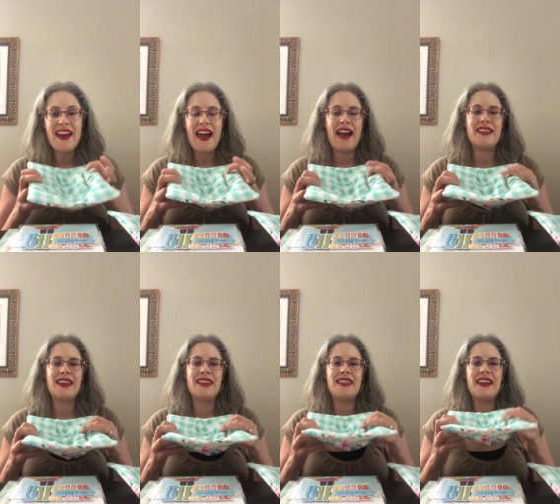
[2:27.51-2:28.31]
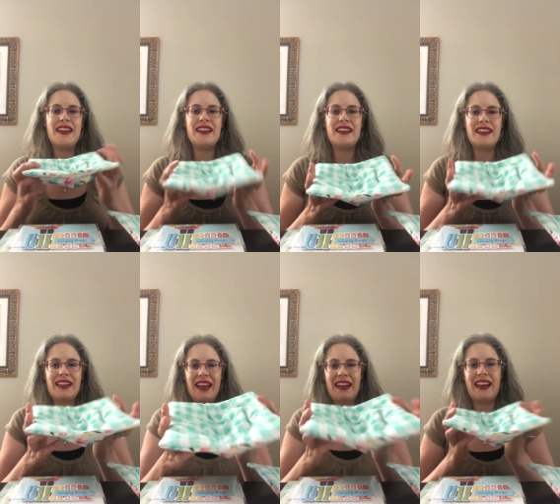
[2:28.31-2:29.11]
and then they can
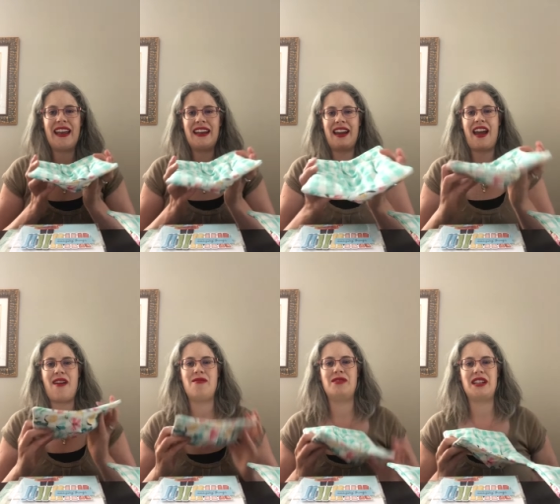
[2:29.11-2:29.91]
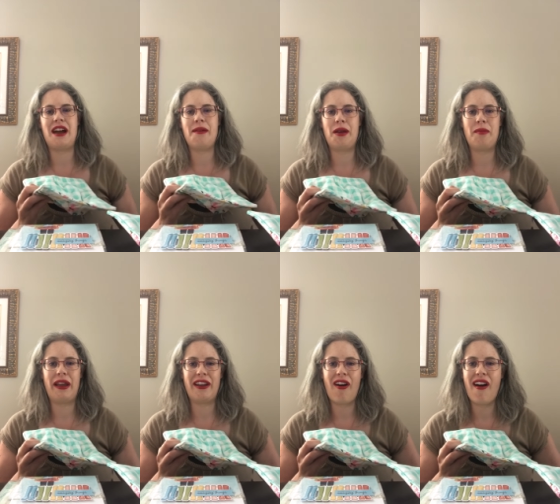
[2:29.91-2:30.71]
get it in and out and
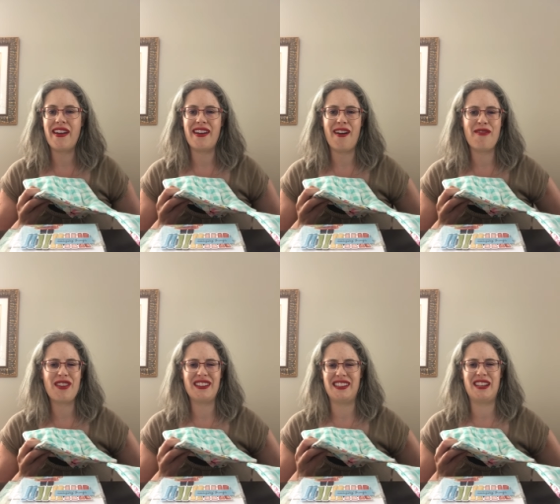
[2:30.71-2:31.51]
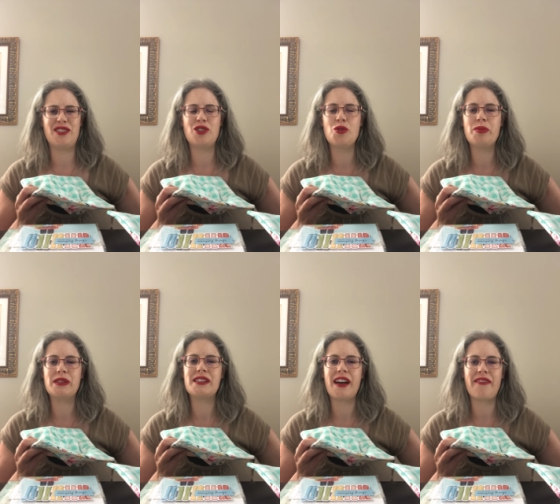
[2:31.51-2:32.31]
make it hot enough, things like soup
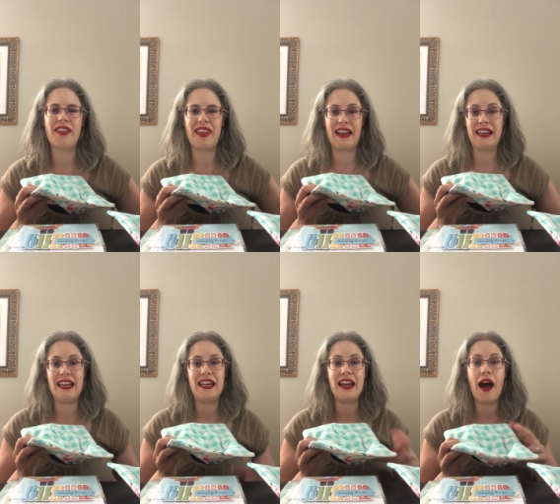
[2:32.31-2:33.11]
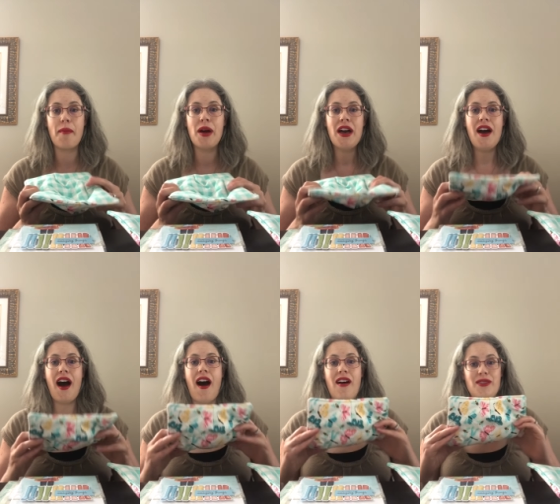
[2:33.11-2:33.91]
and stuff that they can heat up.
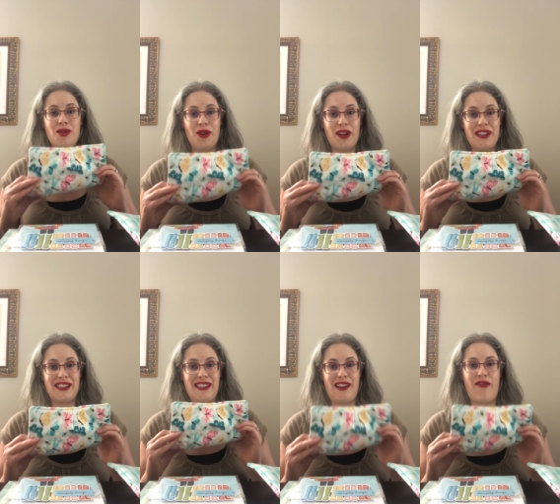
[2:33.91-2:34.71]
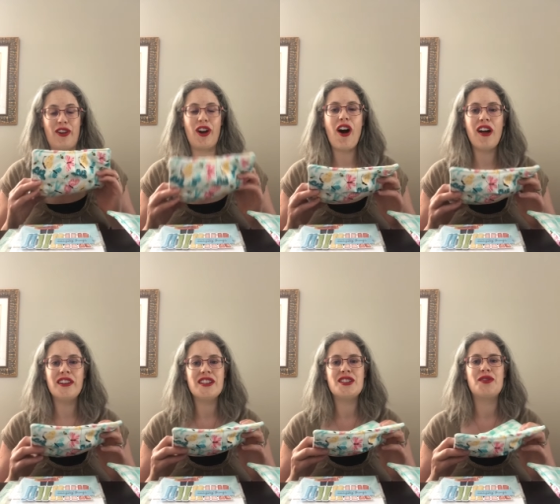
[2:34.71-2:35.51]
Also good, as I said, for
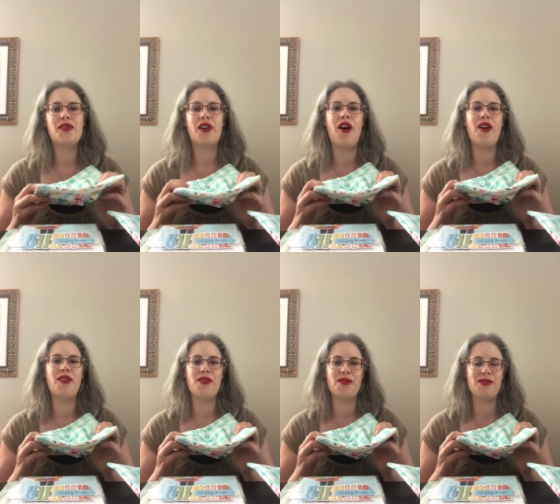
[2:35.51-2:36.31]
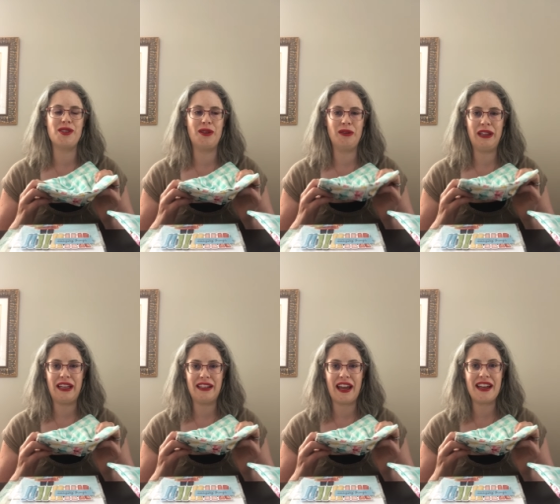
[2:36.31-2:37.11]
college, for all those
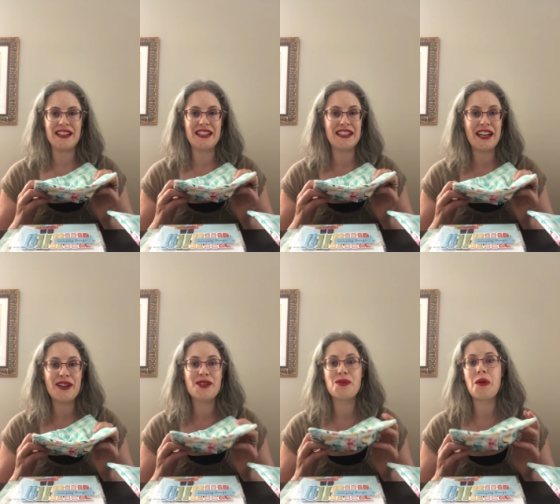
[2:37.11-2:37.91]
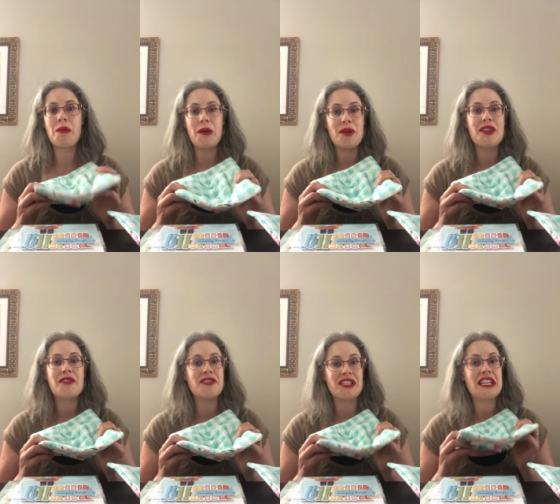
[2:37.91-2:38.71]
late night dinners where maybe
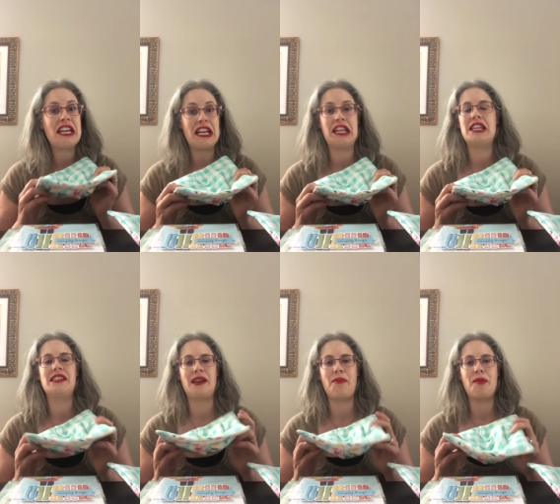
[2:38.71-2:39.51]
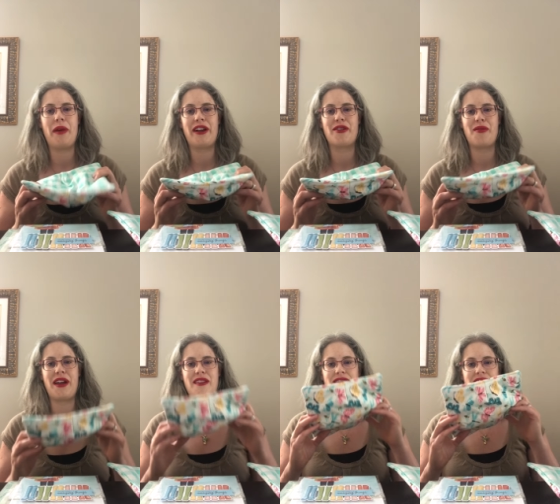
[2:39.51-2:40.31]
they're just heating things up in
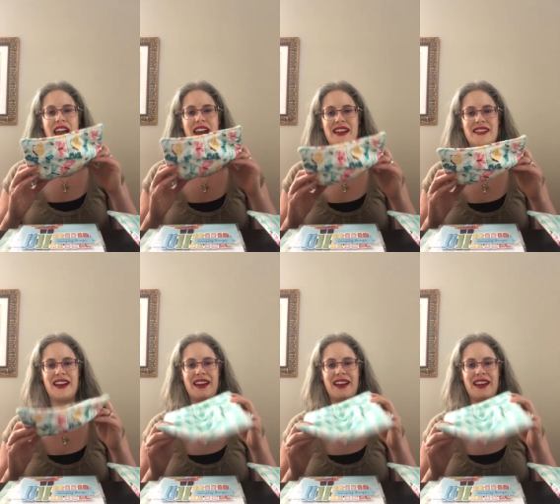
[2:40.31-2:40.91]
microwaves, and